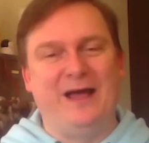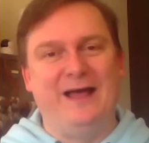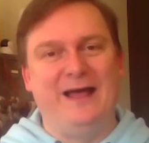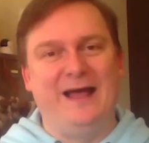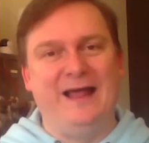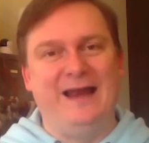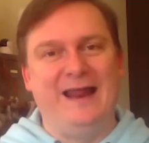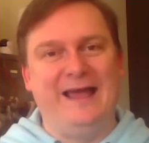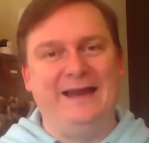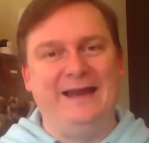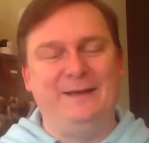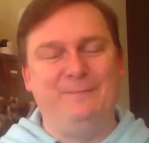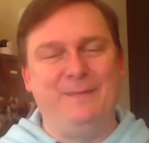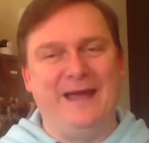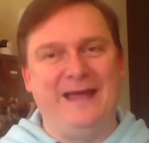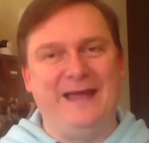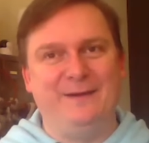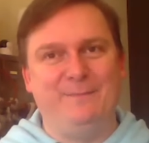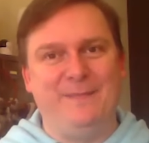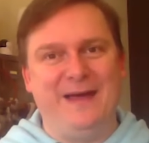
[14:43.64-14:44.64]
uh, a lady
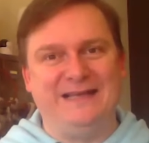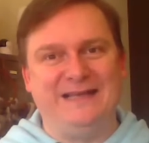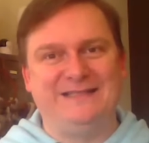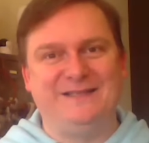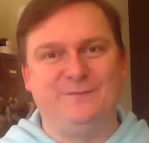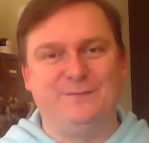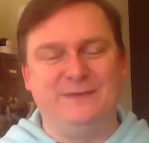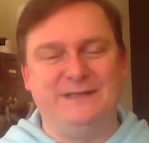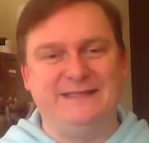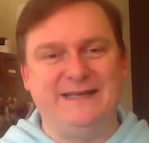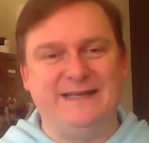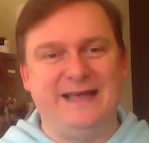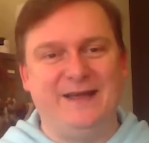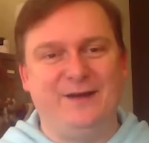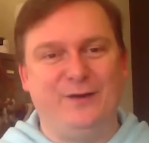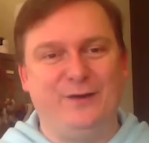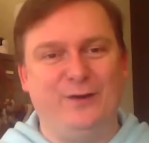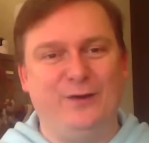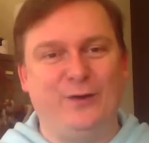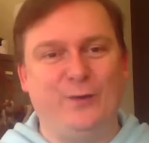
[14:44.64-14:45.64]
made a massive mistake
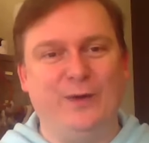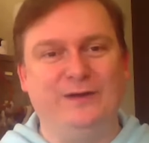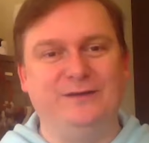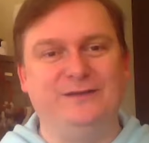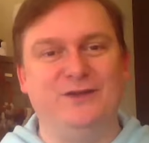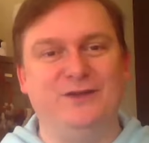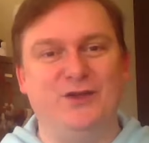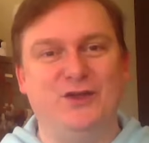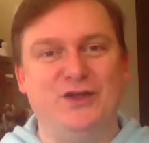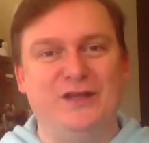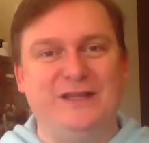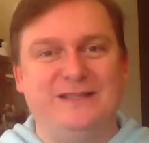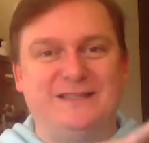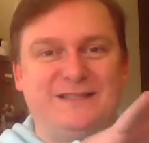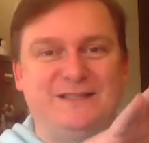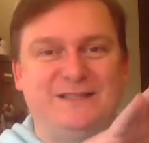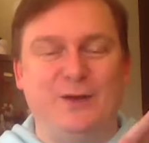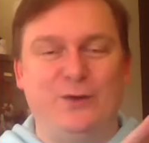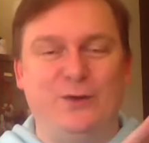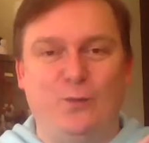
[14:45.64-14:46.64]
on her quilt, and she'd
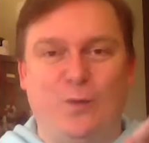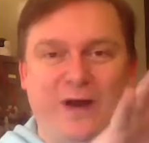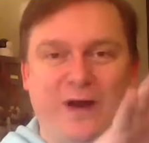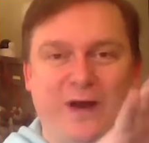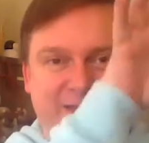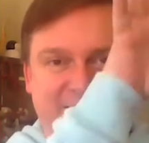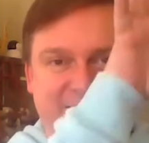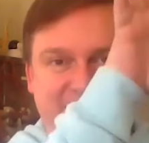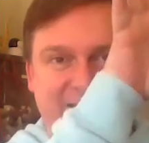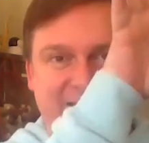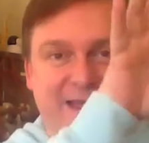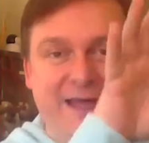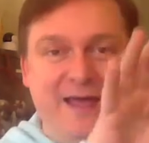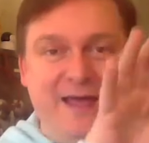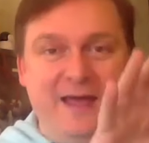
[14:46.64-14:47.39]
sewn one of the